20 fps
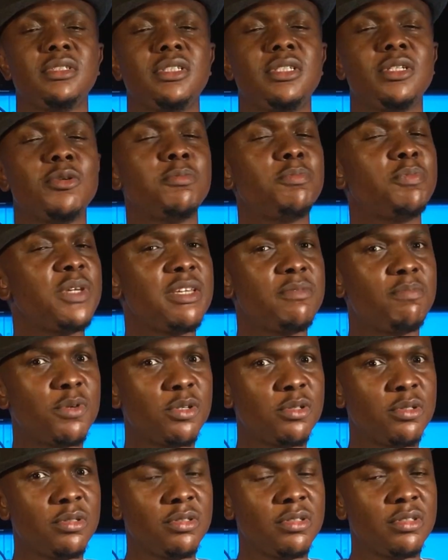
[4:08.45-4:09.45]
So
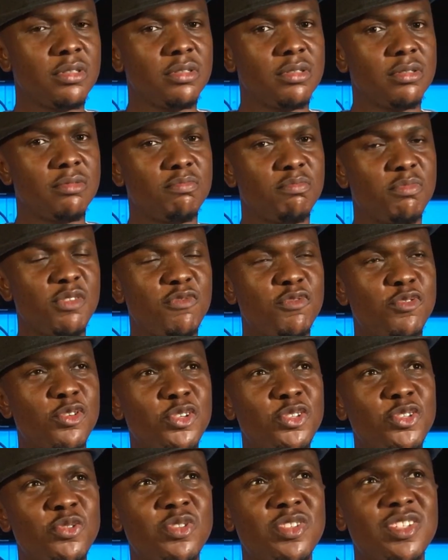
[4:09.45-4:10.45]
people,
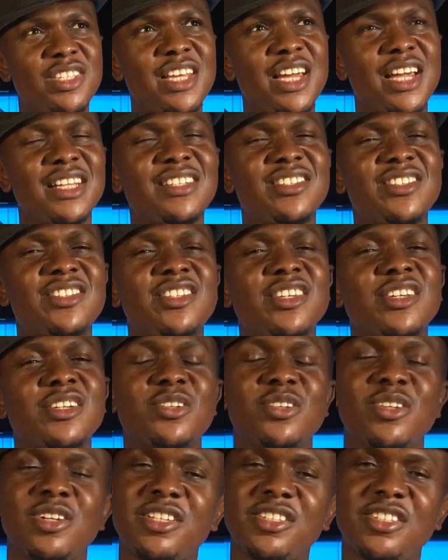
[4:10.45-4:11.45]
before you start
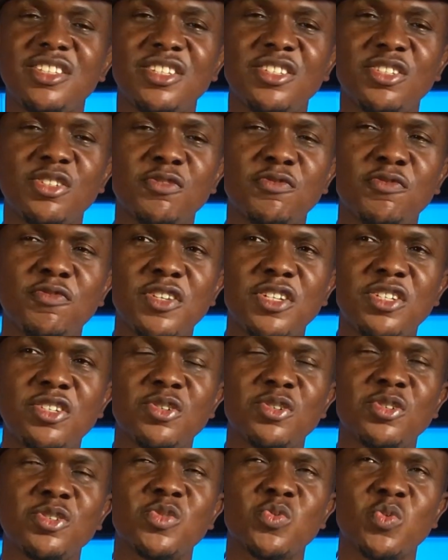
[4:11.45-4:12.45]
circulating your
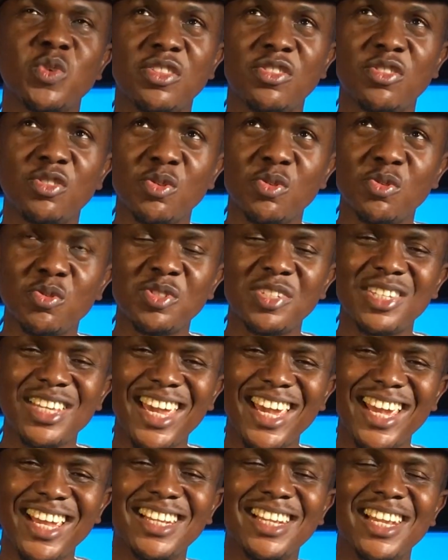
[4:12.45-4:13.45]
videos with those
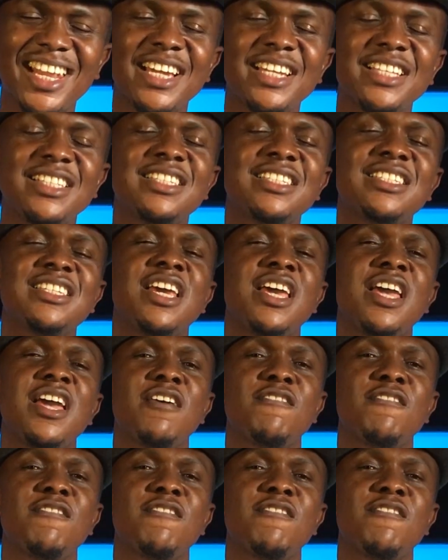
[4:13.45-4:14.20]
headlines,